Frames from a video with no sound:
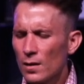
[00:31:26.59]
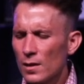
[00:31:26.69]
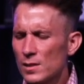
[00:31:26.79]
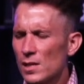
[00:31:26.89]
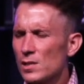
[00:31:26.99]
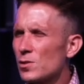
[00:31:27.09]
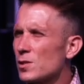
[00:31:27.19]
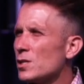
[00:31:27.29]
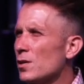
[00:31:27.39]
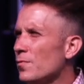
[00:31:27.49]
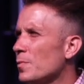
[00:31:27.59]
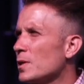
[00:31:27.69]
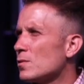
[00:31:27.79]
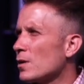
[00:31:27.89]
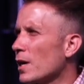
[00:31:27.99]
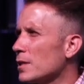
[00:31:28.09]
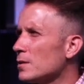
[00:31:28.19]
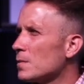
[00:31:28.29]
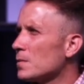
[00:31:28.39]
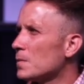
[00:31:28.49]
He says, Receive me tonight.
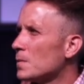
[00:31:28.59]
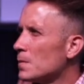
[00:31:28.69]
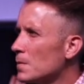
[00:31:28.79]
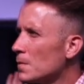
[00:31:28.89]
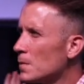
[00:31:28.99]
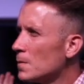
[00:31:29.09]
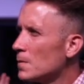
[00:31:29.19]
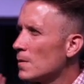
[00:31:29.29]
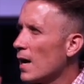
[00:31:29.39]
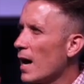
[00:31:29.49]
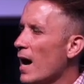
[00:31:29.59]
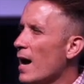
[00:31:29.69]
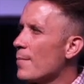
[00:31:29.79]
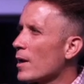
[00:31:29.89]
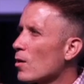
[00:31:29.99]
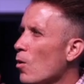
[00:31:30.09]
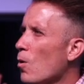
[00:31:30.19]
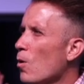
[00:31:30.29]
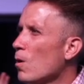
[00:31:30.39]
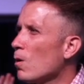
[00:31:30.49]
I make
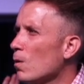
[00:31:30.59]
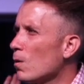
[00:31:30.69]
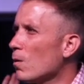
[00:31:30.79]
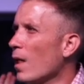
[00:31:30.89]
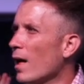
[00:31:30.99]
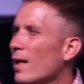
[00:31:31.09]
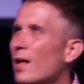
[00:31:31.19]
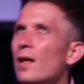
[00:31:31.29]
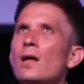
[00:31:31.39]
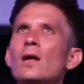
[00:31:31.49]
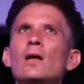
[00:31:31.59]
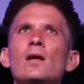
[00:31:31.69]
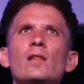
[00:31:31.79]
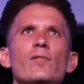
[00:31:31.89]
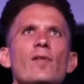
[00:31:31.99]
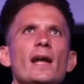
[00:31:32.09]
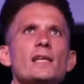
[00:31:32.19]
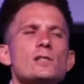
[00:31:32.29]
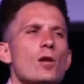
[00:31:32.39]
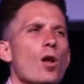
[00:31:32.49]
all the
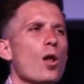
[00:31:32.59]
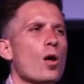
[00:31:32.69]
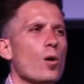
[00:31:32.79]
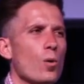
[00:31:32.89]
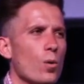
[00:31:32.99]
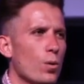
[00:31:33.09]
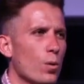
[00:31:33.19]
valleys low.